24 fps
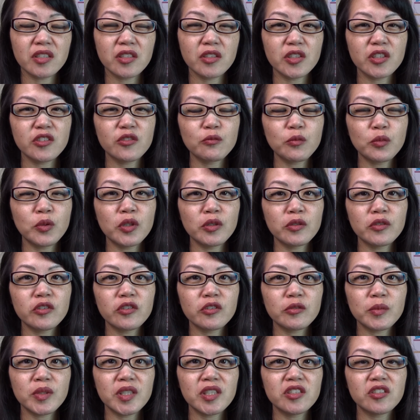It's important
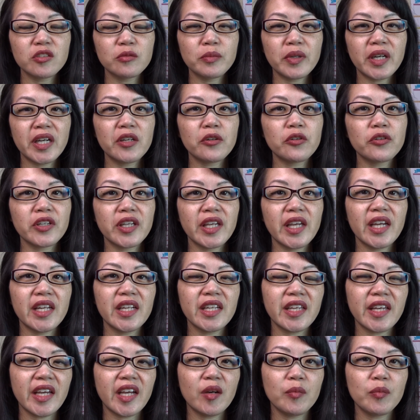to me to buy
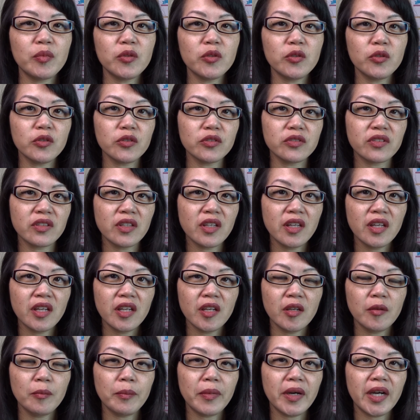organic apples
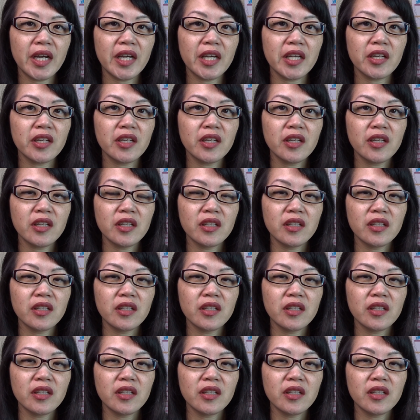and buy